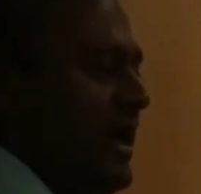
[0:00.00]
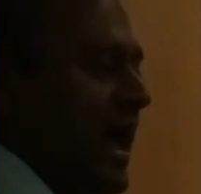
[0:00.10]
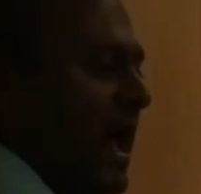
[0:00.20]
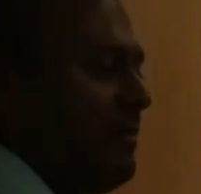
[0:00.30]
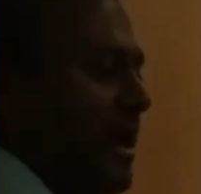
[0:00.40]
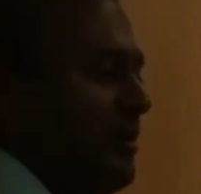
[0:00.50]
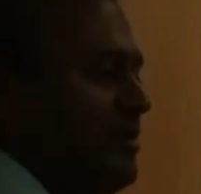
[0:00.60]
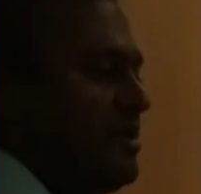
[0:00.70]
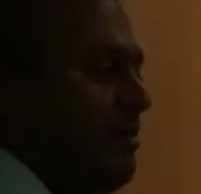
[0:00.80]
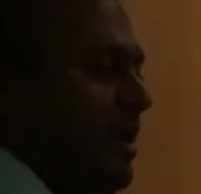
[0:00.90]
I'm now
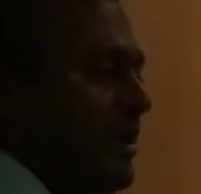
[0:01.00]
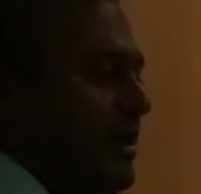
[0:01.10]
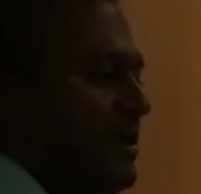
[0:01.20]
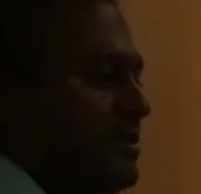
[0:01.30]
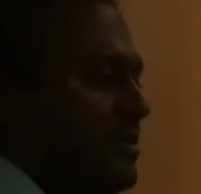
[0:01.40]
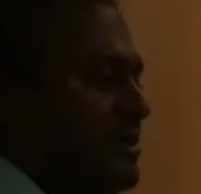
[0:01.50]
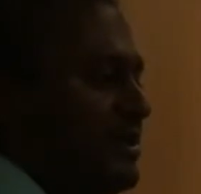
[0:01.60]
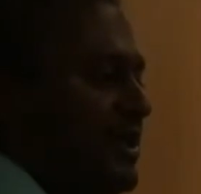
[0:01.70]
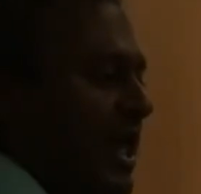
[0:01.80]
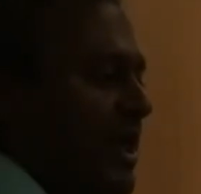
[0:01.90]
using Mockito to
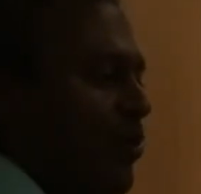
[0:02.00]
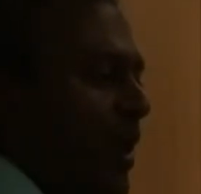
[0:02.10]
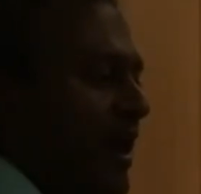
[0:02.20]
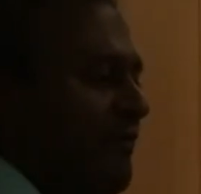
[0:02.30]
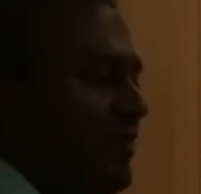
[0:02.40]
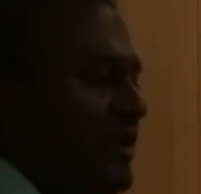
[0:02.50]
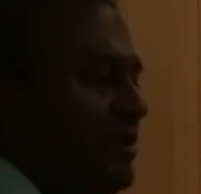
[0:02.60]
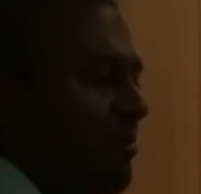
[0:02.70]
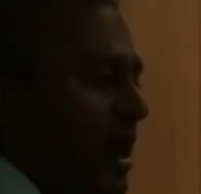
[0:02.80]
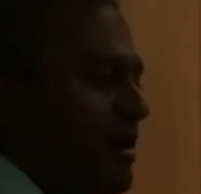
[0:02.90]
say whenever
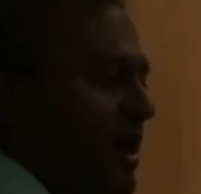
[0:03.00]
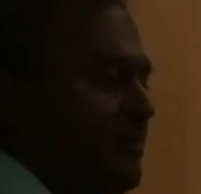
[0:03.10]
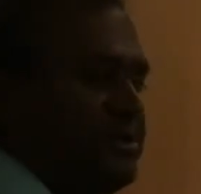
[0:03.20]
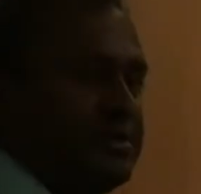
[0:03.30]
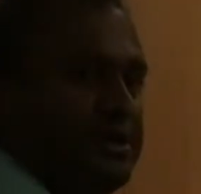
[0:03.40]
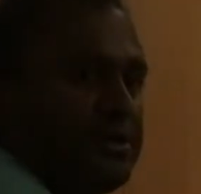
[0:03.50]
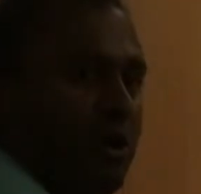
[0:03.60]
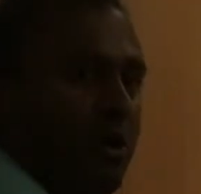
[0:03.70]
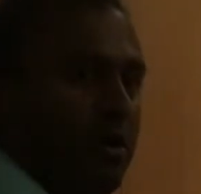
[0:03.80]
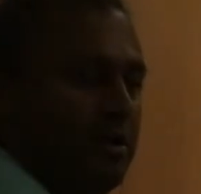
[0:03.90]
this mock object is
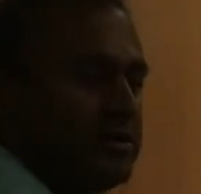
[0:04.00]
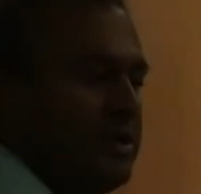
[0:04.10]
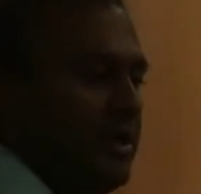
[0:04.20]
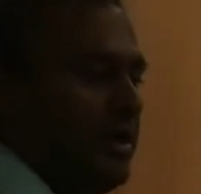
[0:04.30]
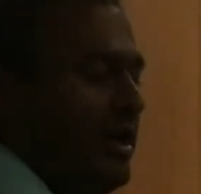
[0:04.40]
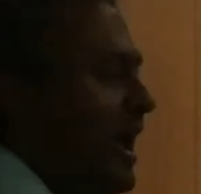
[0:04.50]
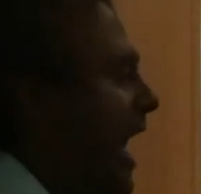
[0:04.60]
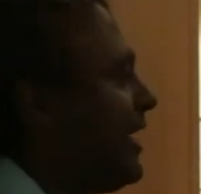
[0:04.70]
called, I